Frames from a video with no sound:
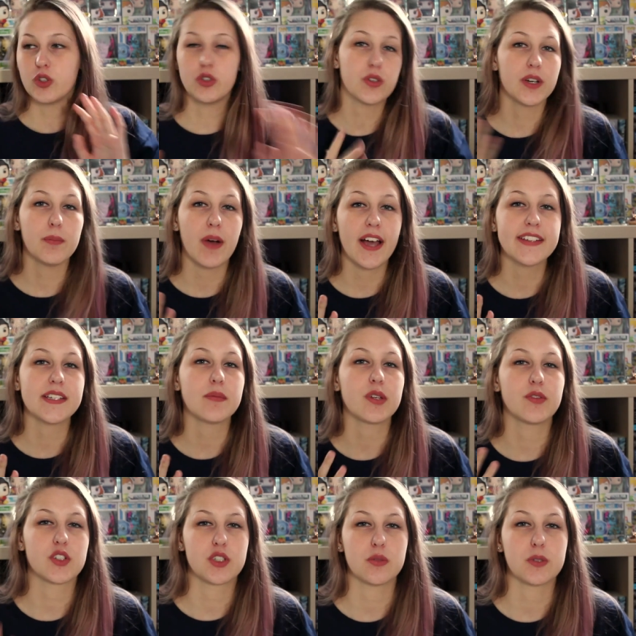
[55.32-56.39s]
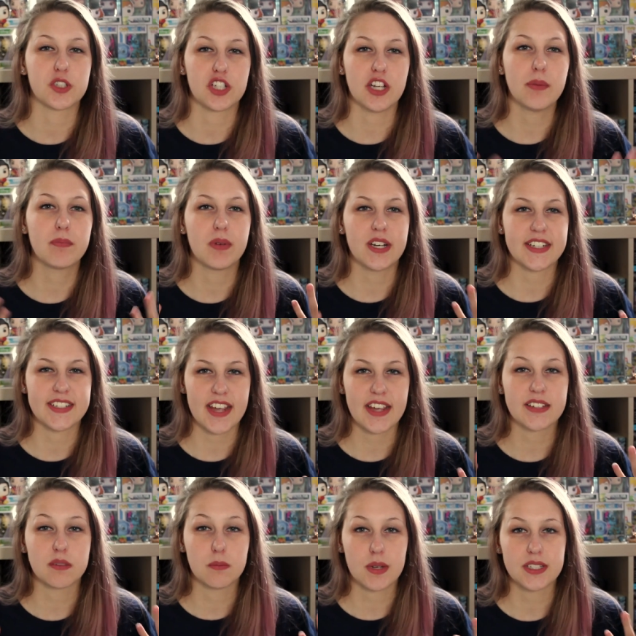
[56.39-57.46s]
You can buy something for super cheap, but it
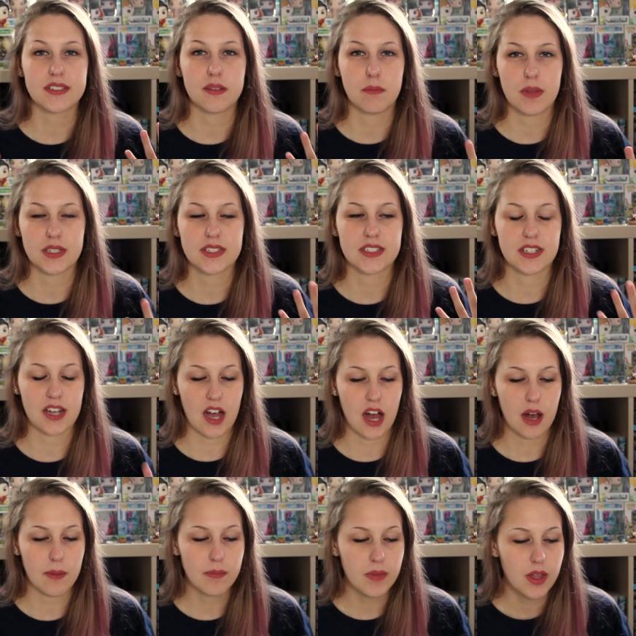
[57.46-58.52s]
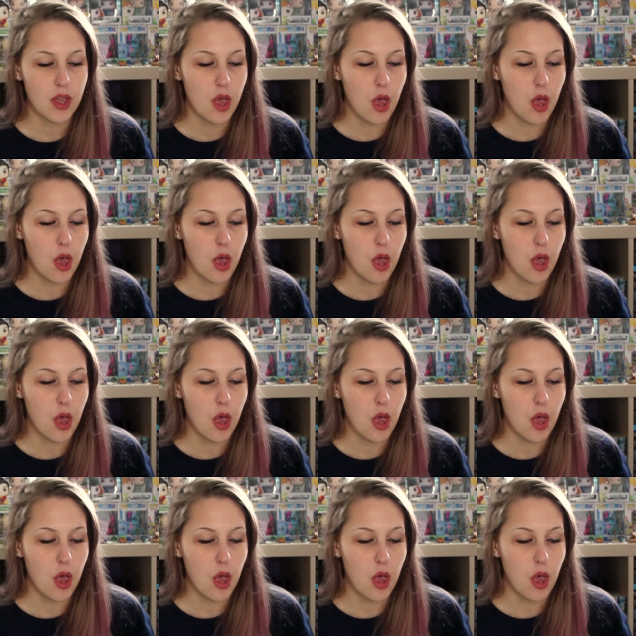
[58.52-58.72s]
takes months and months to come,